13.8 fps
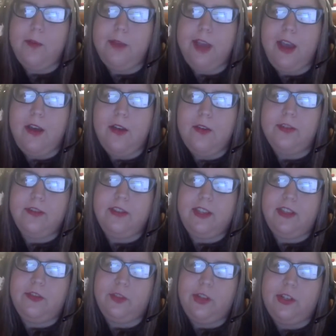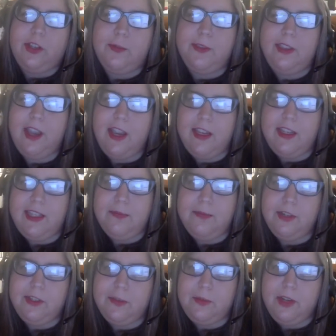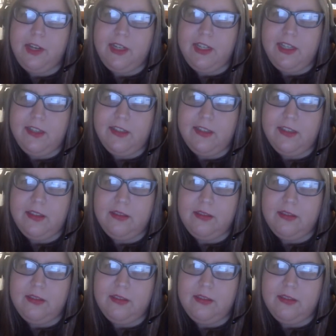about should I talk about the ID participant IDs?